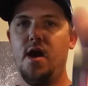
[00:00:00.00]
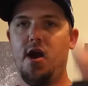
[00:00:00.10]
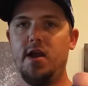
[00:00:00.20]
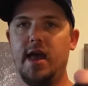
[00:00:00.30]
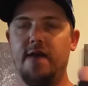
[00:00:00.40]
I
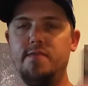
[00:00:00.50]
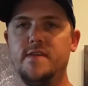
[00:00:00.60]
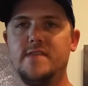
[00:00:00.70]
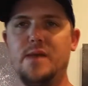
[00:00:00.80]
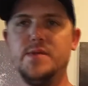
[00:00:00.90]
already have
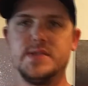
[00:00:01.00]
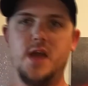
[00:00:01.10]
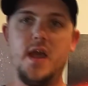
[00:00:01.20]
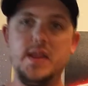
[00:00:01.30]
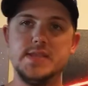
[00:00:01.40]
this. I was
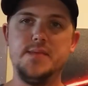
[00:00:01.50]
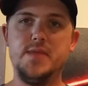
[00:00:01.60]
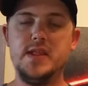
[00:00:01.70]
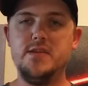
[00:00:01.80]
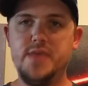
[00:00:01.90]
talking to
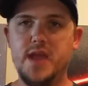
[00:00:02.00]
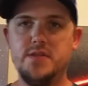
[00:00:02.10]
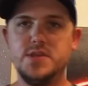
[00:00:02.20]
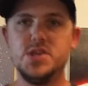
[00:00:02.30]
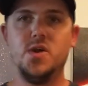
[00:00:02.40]
somebody near the end
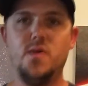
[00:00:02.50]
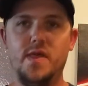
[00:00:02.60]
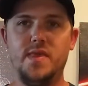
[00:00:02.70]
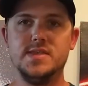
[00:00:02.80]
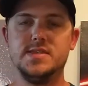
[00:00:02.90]
of the show, and